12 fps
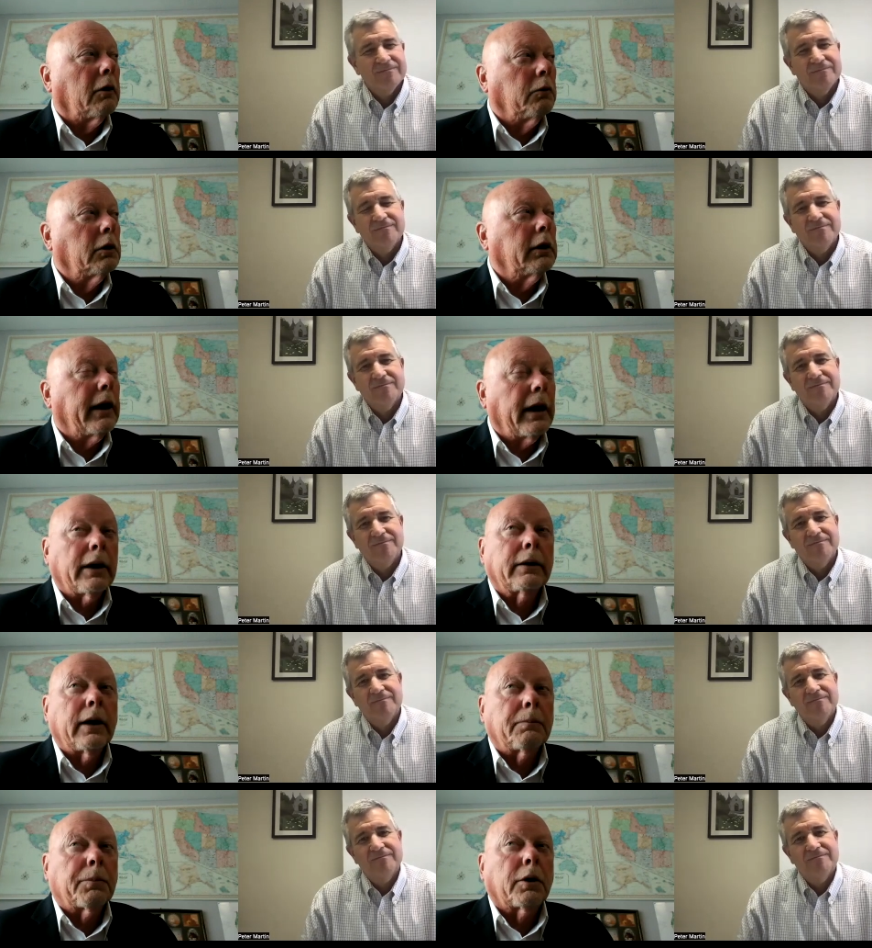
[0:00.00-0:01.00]
Speaker 1: really had
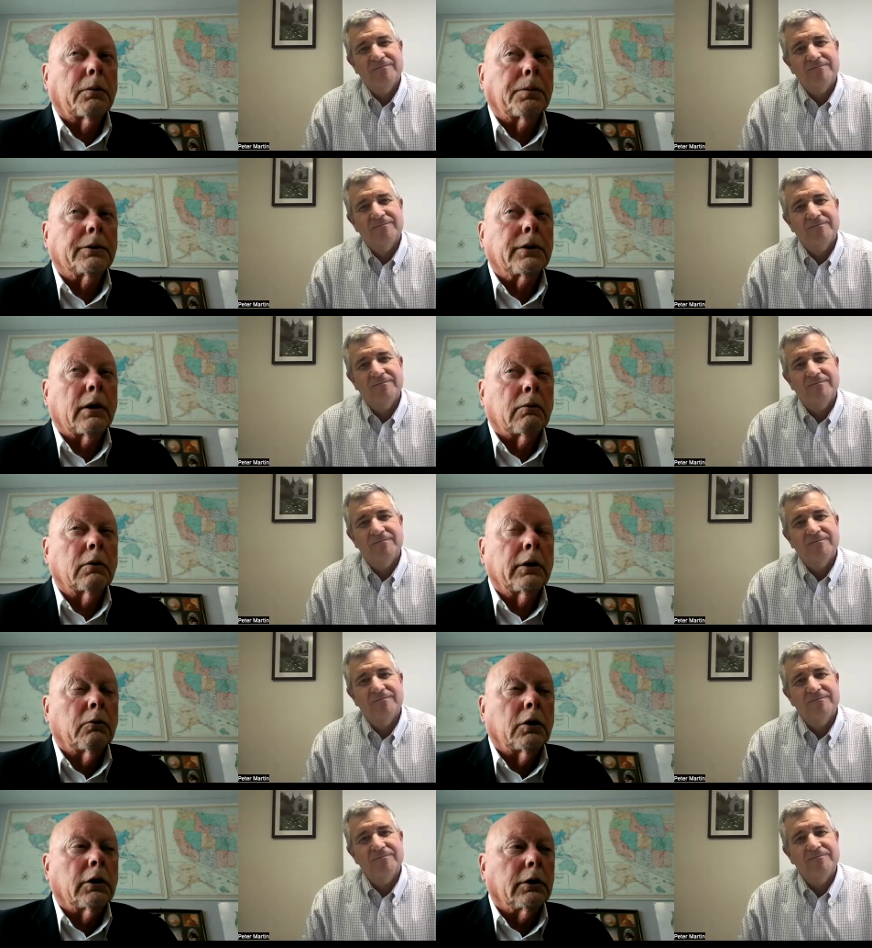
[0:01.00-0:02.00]
that purpose. I really
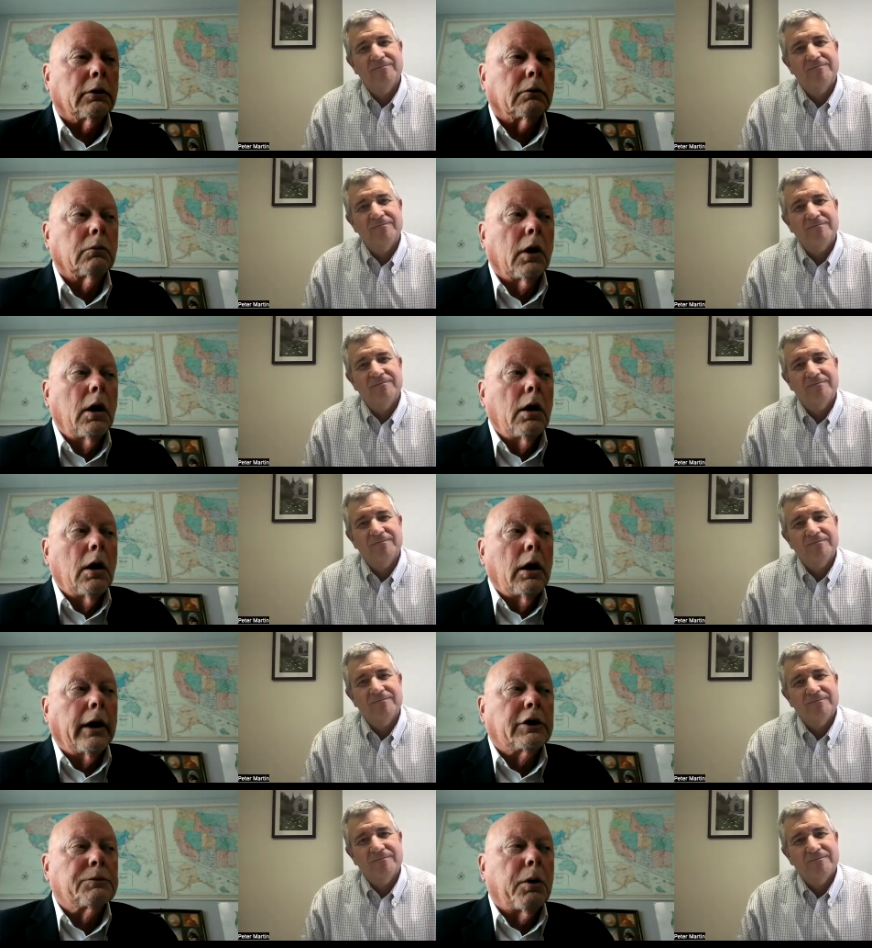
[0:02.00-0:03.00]
wanted to
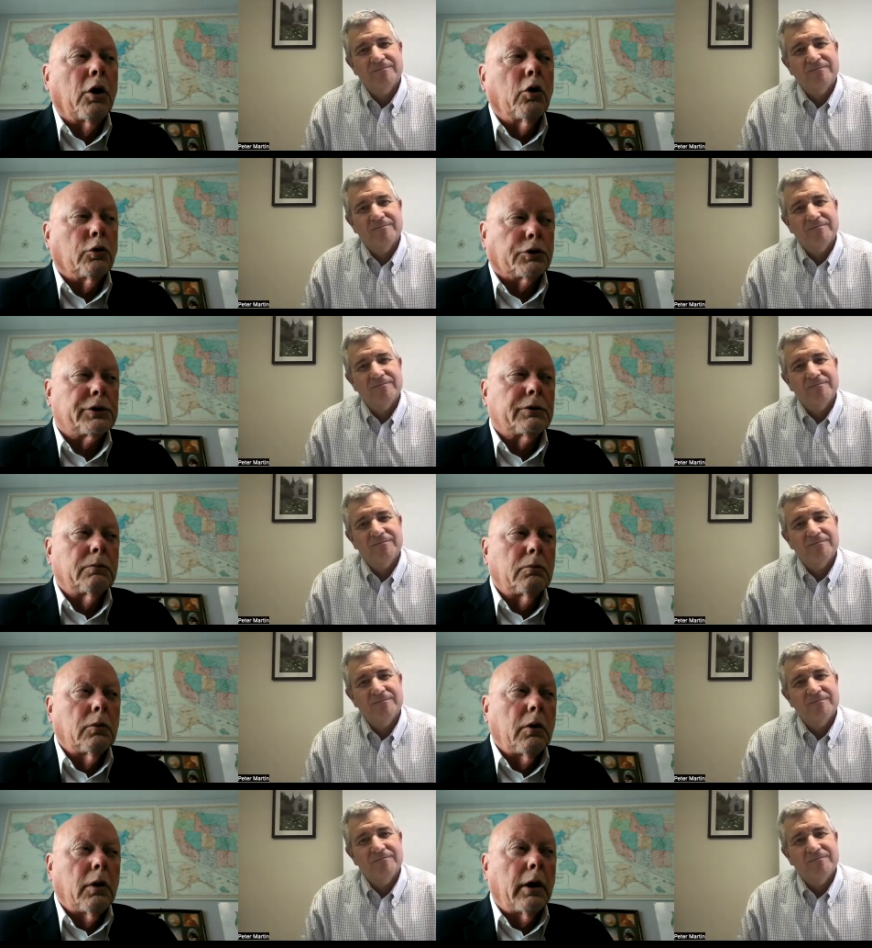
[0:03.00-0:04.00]
expose
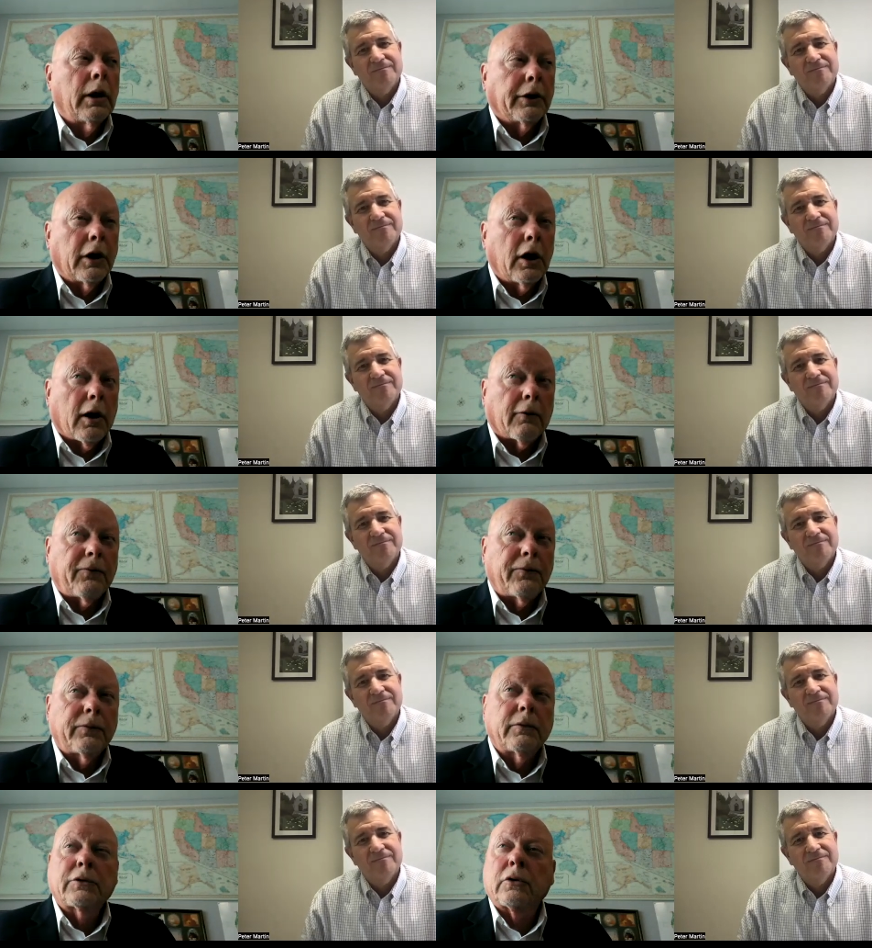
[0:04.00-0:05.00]
enough
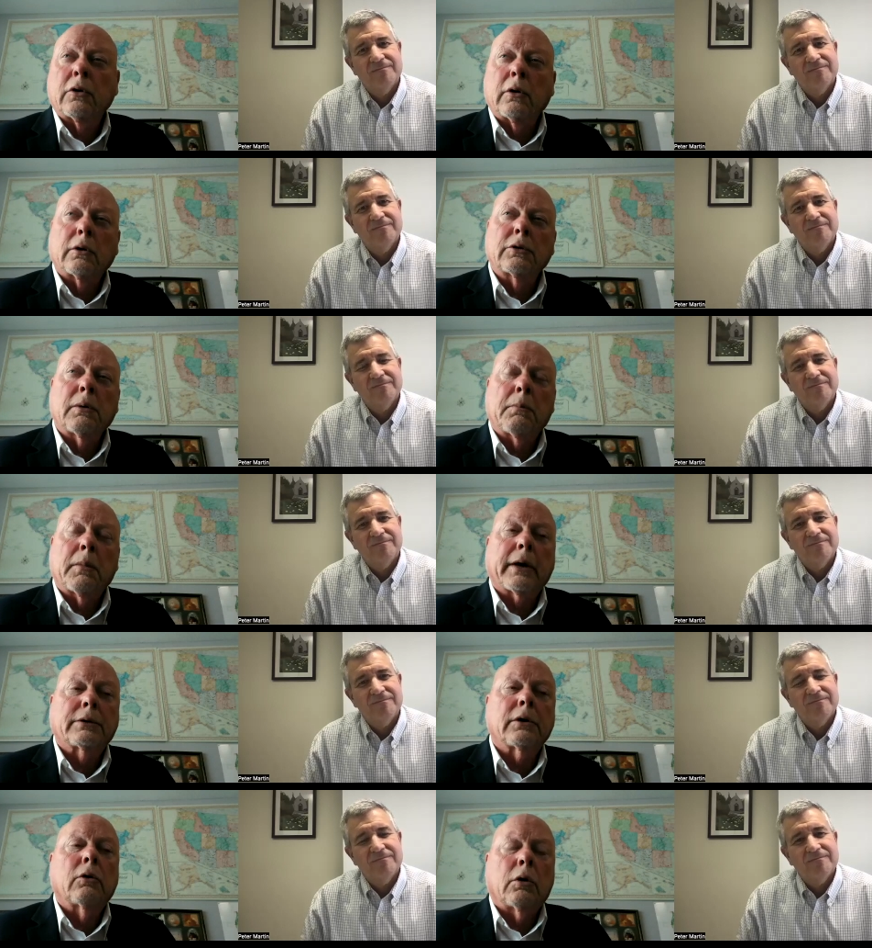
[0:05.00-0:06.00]
so that somebody
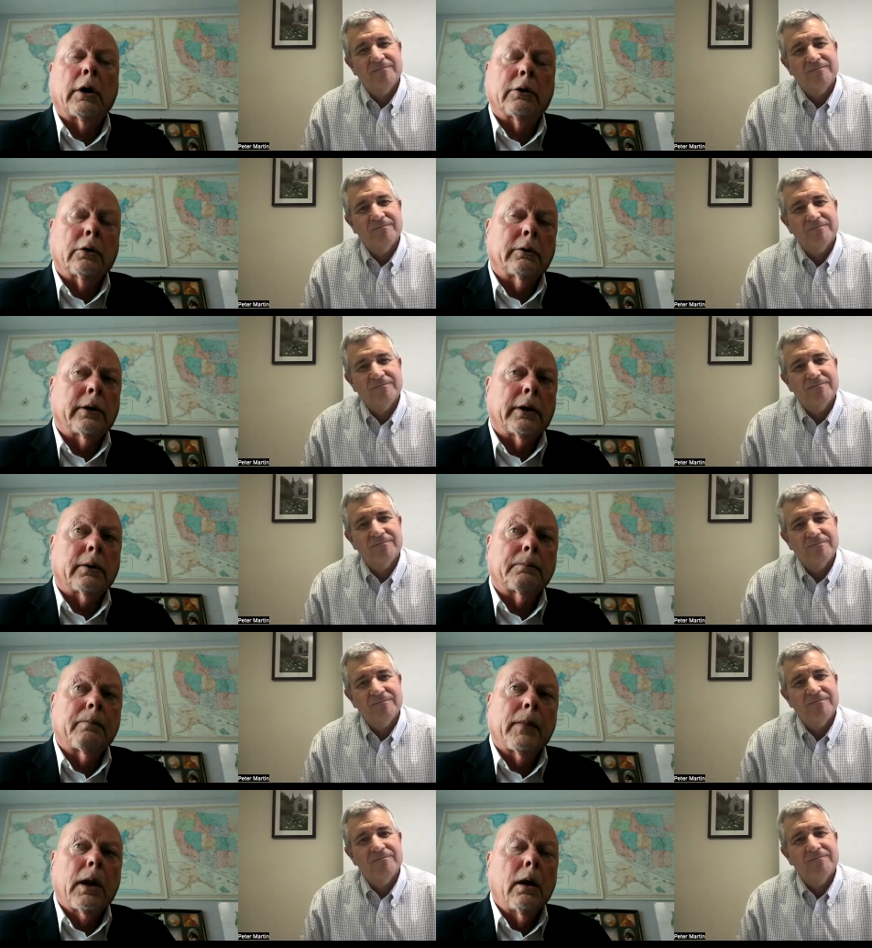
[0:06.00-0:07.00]
could say, "Oh, I know that,"
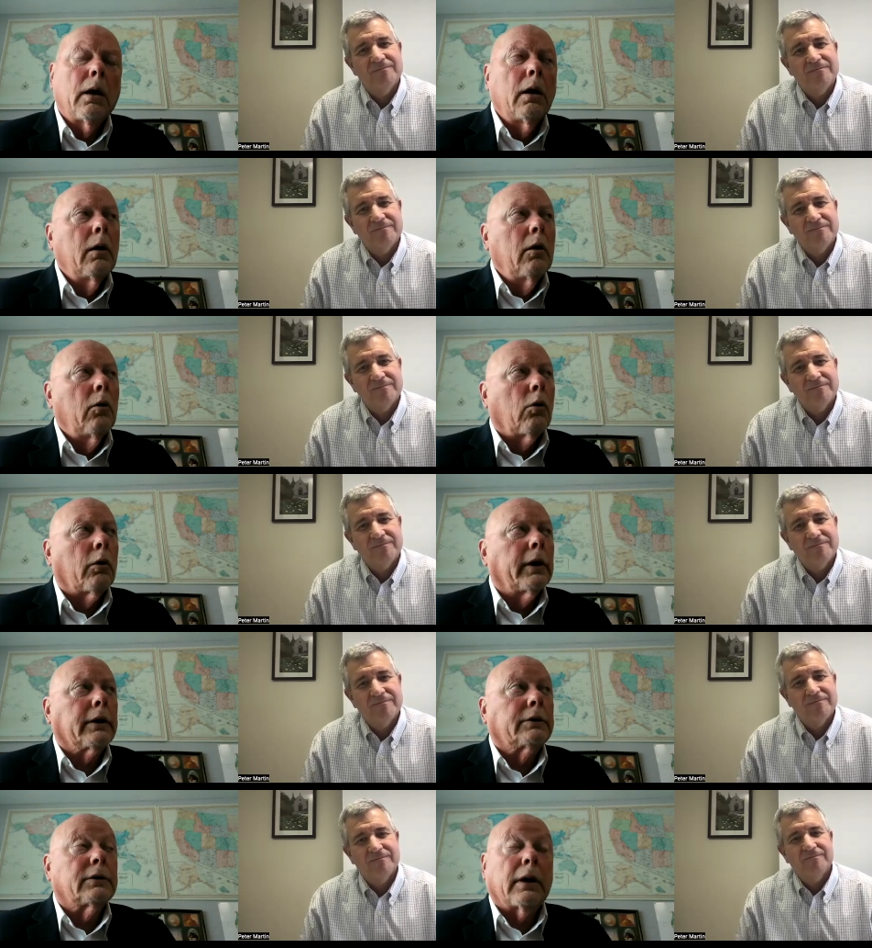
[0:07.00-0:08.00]
or they
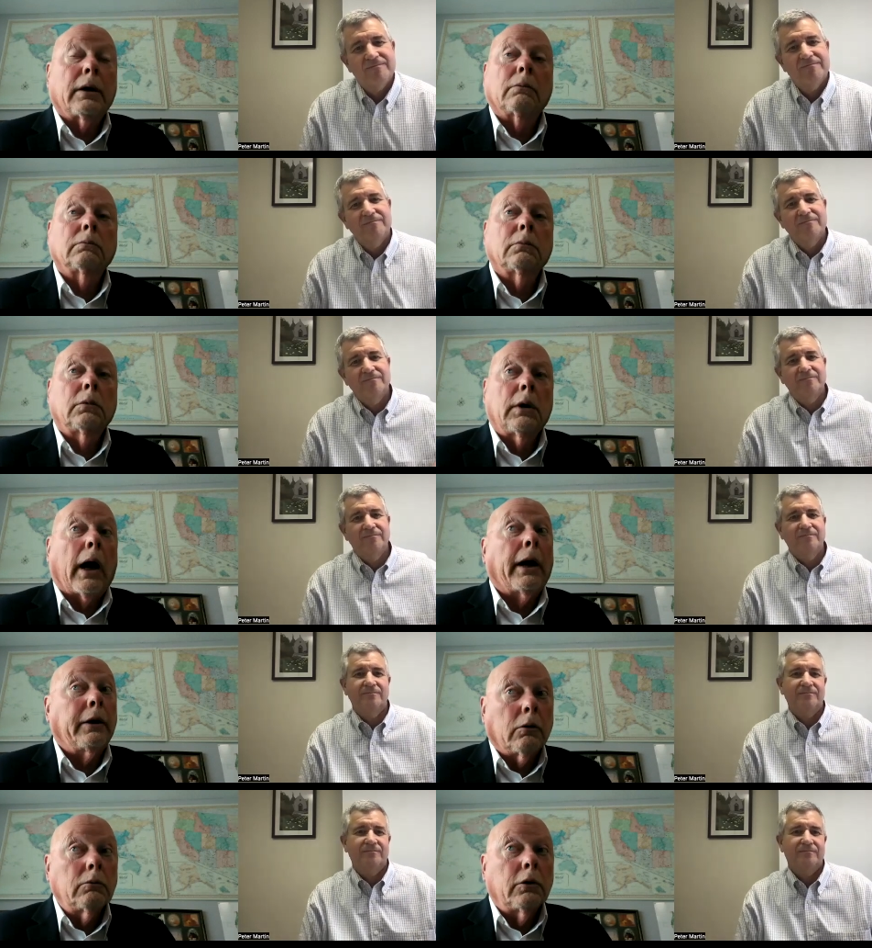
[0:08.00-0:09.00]
could say, I
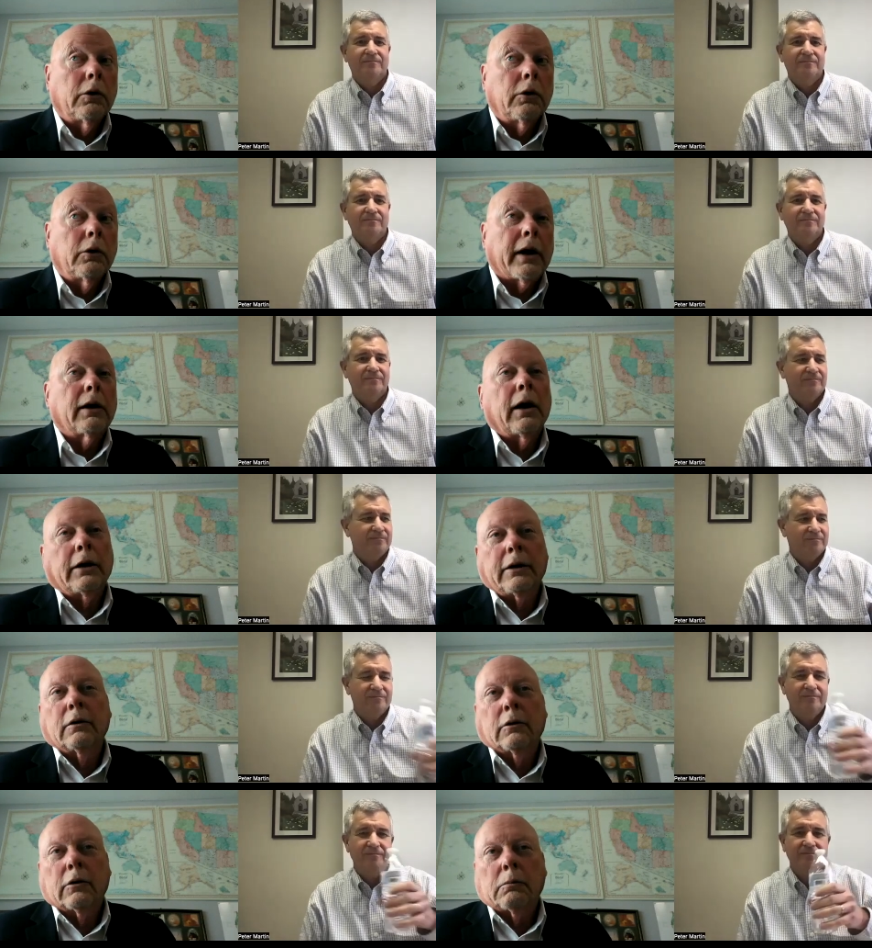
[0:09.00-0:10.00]
don't know that. I need
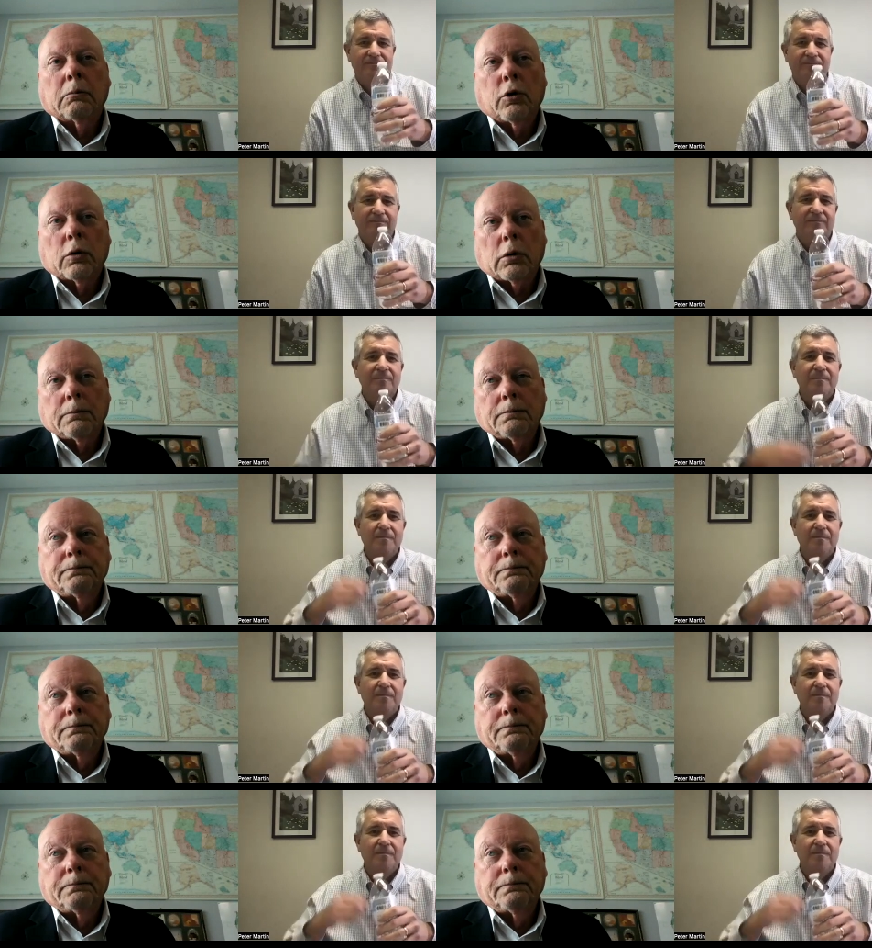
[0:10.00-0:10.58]
to learn more.